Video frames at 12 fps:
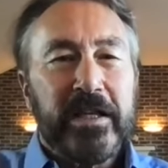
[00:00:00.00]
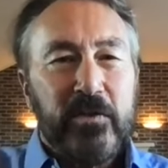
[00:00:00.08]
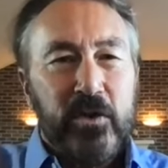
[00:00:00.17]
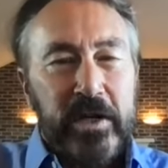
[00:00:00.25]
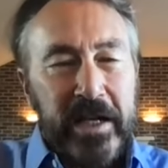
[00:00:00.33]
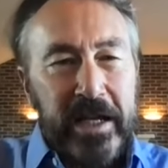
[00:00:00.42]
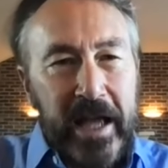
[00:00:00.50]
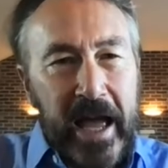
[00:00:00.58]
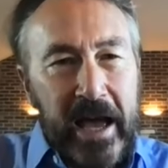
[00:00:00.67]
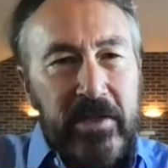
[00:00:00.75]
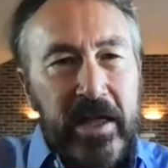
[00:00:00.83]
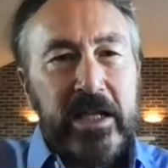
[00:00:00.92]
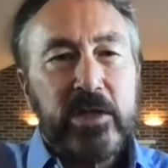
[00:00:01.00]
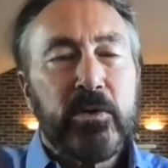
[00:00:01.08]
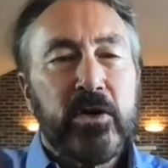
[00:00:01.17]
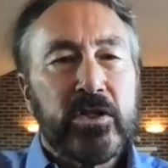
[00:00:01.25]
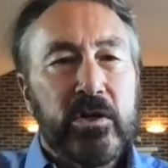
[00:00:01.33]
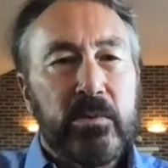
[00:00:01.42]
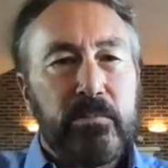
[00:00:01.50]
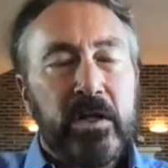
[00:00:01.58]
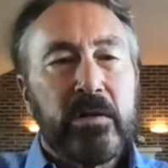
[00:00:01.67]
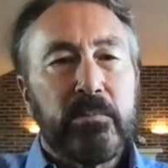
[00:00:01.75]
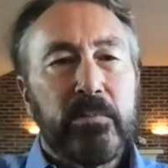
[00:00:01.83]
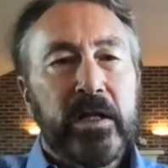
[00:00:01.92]
If you can have that experience, you
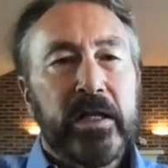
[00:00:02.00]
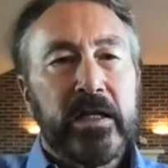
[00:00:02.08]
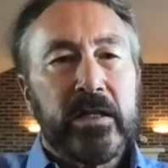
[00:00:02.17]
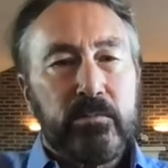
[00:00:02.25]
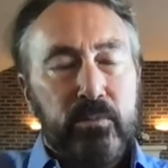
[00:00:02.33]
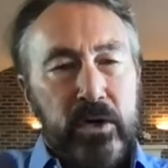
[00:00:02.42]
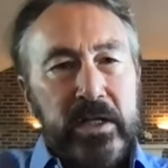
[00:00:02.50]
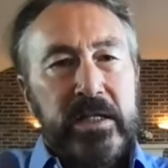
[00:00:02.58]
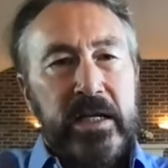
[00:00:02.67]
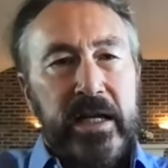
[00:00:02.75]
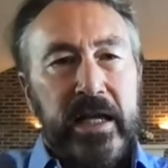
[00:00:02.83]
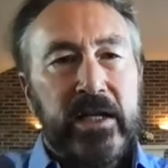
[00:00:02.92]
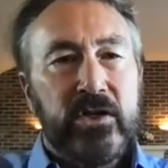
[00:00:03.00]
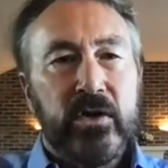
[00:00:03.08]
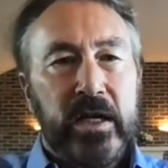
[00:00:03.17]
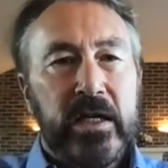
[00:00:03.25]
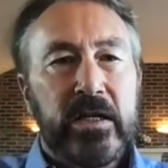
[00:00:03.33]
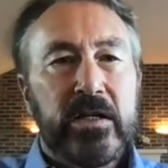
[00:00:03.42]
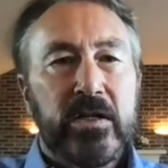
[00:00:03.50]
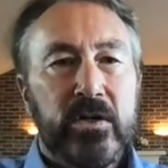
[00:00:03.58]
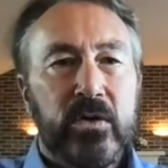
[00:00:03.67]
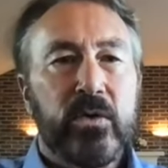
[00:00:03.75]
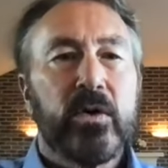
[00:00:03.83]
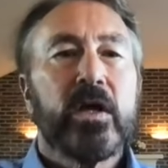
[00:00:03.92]
build the building that brings in nature
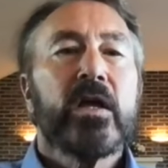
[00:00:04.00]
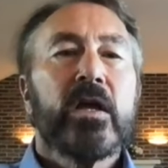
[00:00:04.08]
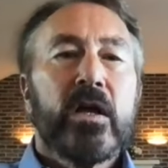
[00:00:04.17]
into